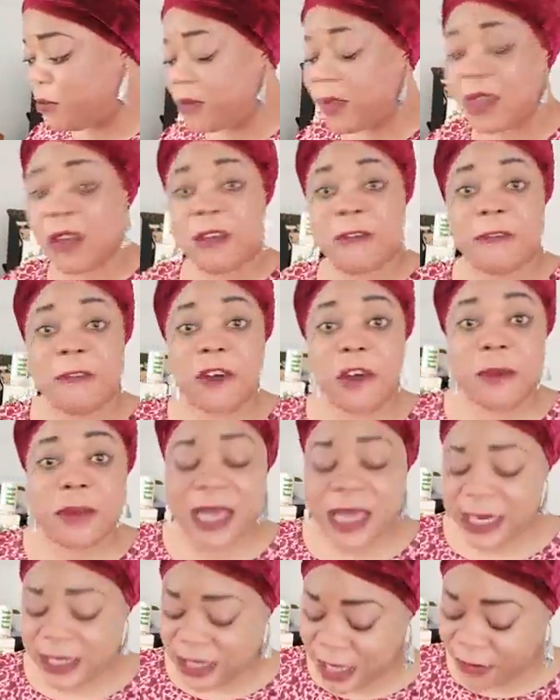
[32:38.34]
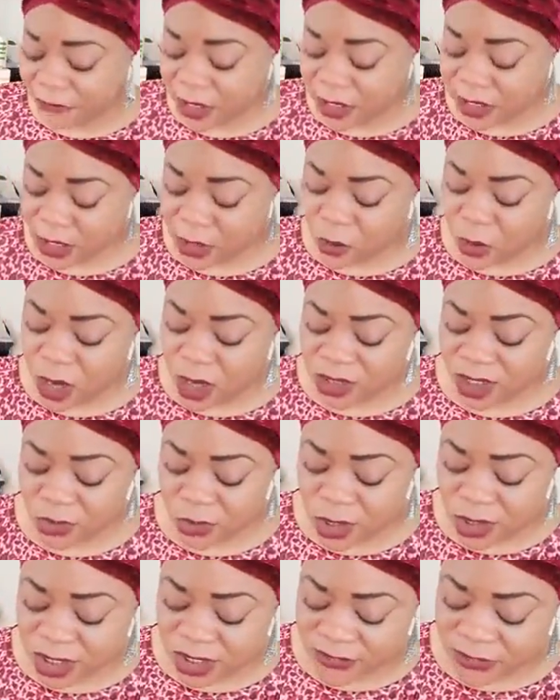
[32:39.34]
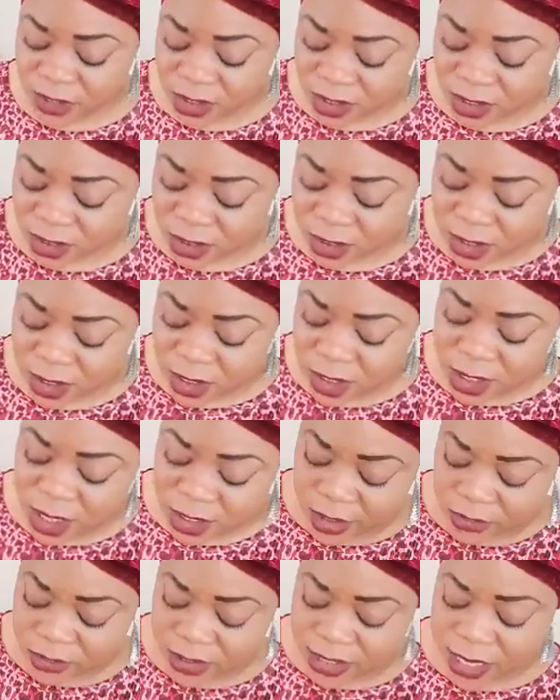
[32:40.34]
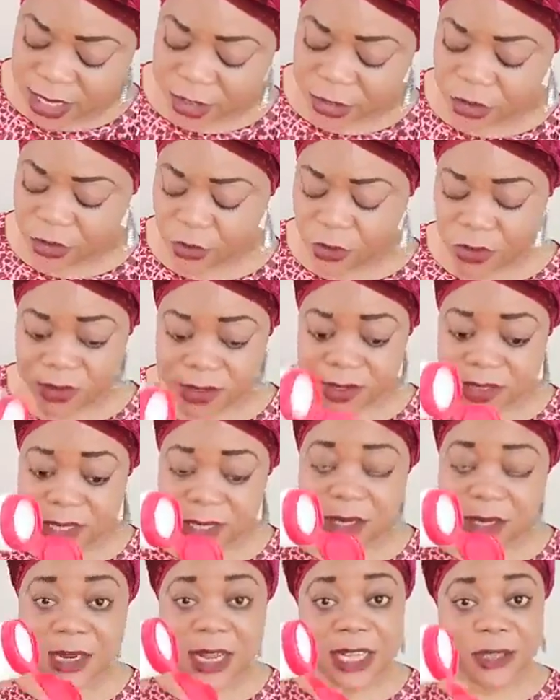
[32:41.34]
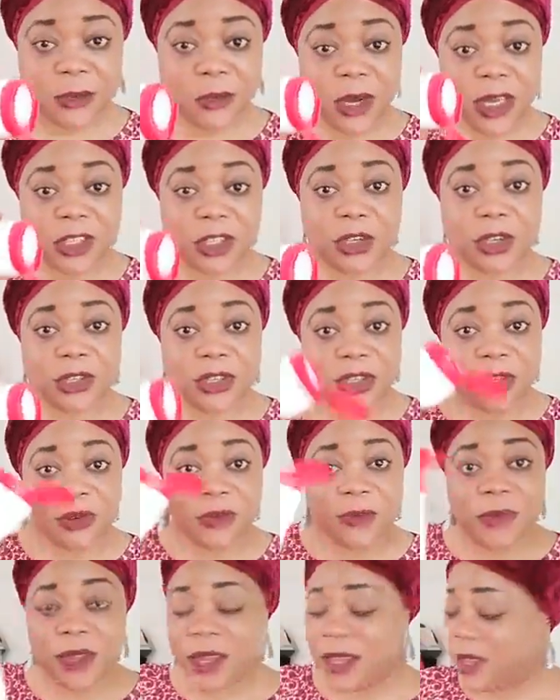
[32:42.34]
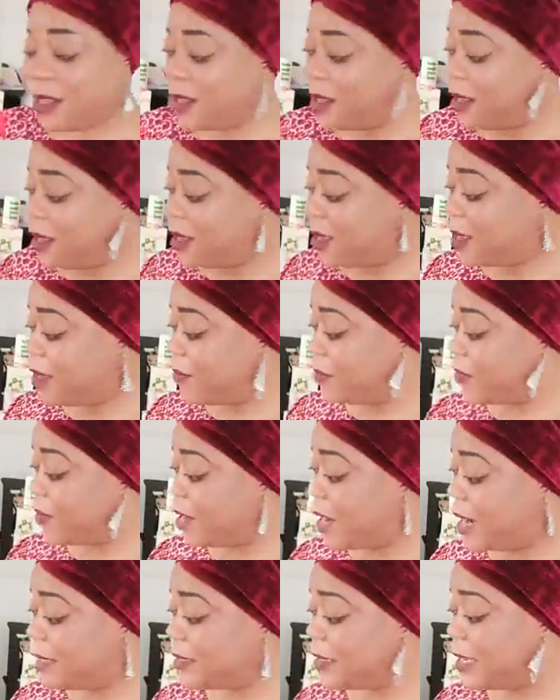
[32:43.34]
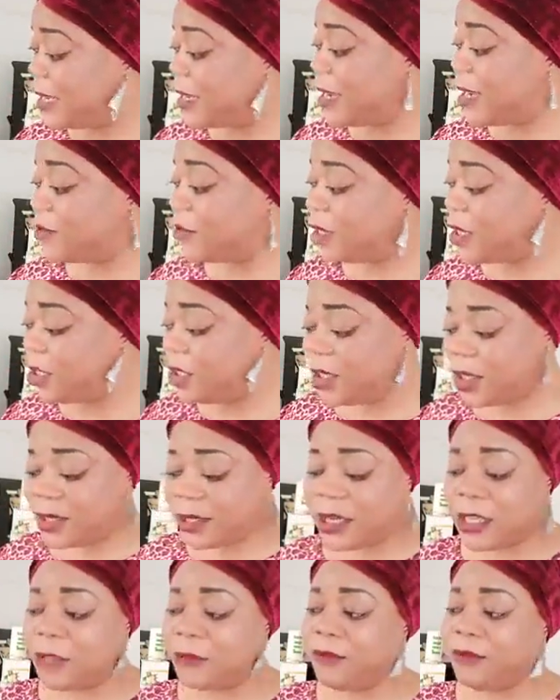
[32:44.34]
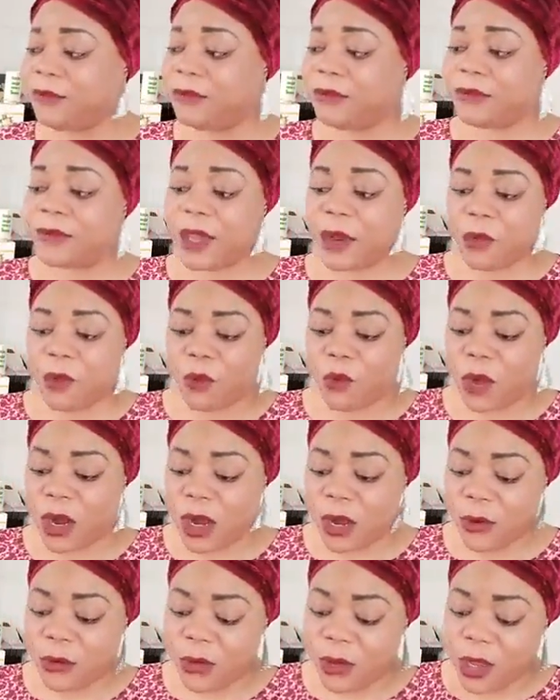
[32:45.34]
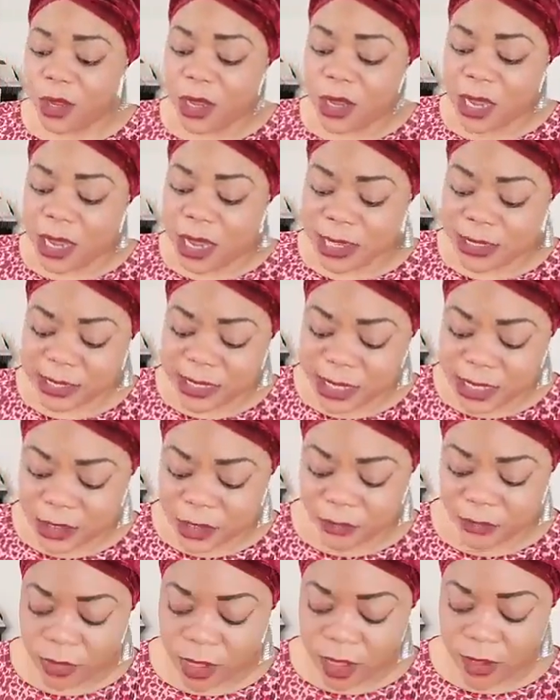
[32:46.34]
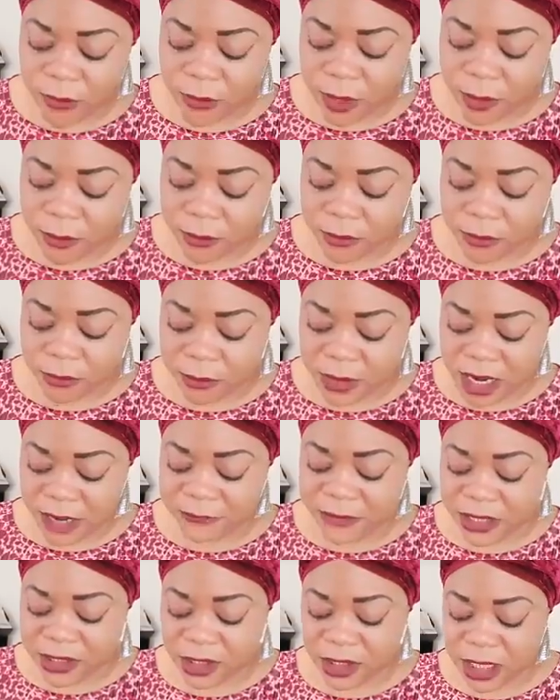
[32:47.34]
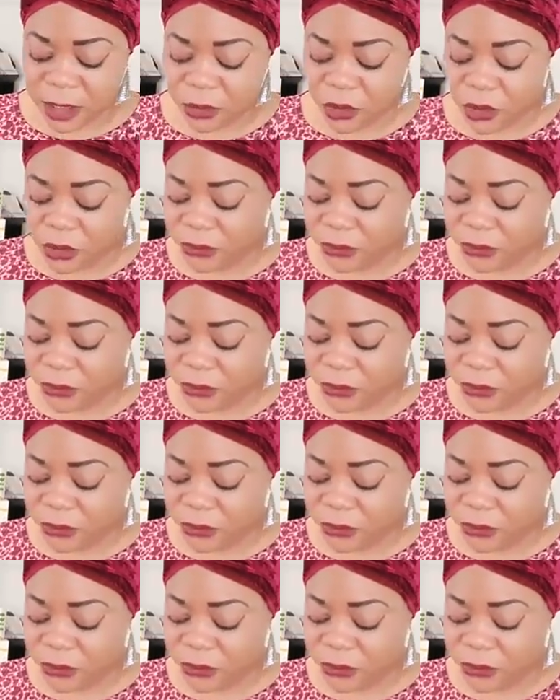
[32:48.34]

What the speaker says: from each every day. Wow, this one is finished. I need to get a new one. See, that's what it shows you. I take it religiously. Wow. And then my vegetable.